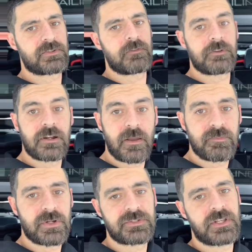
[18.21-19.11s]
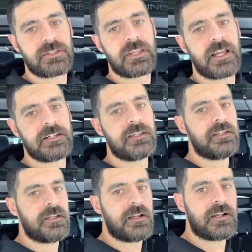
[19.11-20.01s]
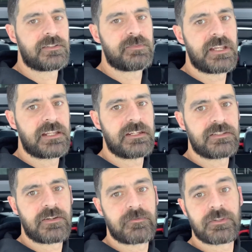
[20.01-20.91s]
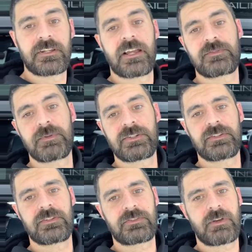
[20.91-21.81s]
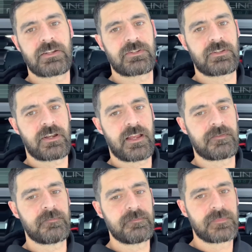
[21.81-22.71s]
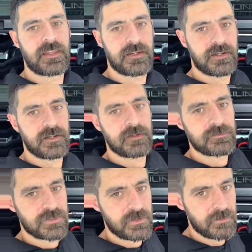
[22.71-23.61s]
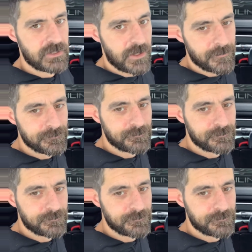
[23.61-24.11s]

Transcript: So I figured I'd post online uh, to make it easier for the next person that's scratching their head. Um, so here we go.